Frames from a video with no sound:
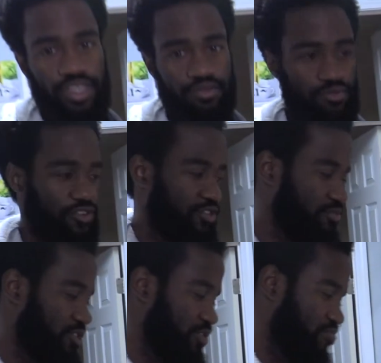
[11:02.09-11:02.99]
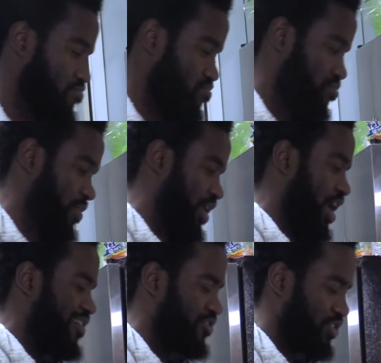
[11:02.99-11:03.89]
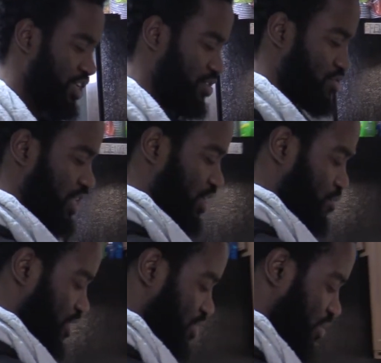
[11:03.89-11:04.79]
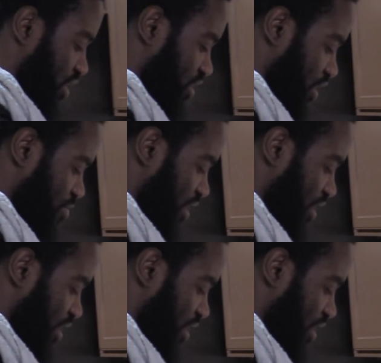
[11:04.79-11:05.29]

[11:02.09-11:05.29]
at the most, but I have it on like a medium high heat. I'm